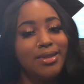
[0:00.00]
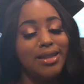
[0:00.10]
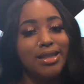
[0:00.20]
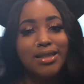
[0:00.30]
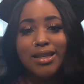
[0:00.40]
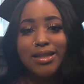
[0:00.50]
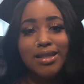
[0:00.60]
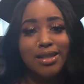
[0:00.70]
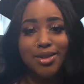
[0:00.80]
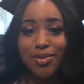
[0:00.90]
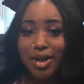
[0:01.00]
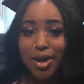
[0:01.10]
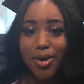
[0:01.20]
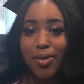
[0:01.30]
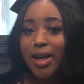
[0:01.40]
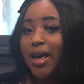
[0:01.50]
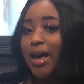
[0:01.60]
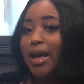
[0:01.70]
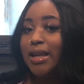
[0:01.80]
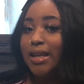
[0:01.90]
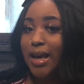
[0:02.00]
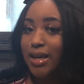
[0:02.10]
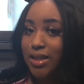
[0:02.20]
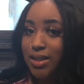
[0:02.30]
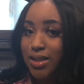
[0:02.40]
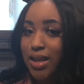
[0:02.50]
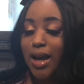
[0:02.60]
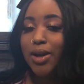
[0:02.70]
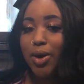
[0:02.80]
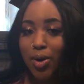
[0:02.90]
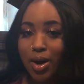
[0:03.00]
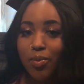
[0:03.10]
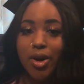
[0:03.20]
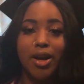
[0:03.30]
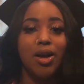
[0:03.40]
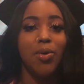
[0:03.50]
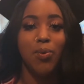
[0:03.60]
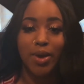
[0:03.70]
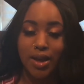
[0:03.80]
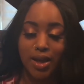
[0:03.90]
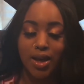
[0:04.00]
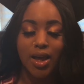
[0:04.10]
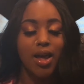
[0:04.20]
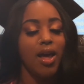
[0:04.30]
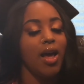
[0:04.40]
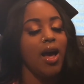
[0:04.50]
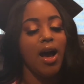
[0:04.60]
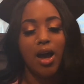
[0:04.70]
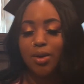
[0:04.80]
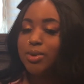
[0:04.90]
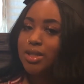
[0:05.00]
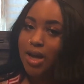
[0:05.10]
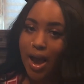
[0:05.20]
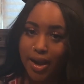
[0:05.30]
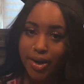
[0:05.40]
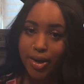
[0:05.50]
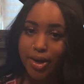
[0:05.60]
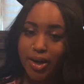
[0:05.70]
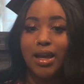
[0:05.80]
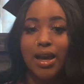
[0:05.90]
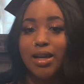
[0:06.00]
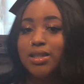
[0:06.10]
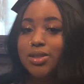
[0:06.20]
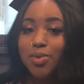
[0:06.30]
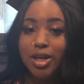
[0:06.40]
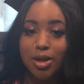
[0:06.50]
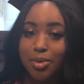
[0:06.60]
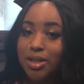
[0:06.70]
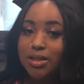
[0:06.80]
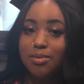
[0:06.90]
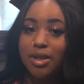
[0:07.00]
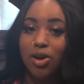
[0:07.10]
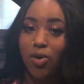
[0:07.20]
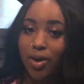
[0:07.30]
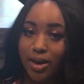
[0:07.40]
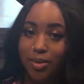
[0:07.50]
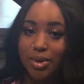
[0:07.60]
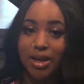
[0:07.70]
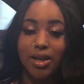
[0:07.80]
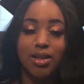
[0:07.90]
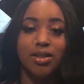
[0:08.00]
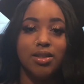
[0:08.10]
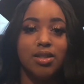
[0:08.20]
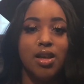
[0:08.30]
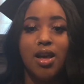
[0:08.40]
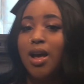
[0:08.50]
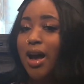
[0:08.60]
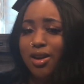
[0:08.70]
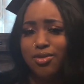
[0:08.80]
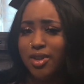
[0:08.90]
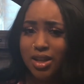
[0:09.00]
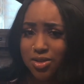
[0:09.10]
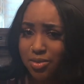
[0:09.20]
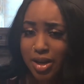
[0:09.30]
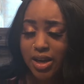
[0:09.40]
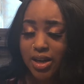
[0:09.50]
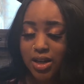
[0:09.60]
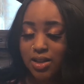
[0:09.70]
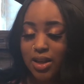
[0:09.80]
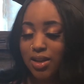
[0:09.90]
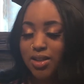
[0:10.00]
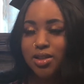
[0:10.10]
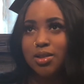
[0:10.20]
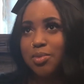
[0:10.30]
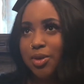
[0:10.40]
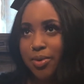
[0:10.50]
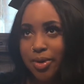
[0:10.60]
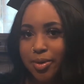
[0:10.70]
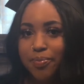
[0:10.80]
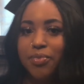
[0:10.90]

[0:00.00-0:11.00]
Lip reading: let's get to this video. And yes, I know I'm wearing a wig. I was tired. Like, I just wanted to put something on because I don't feel like doing my hair. Like, let's just be real.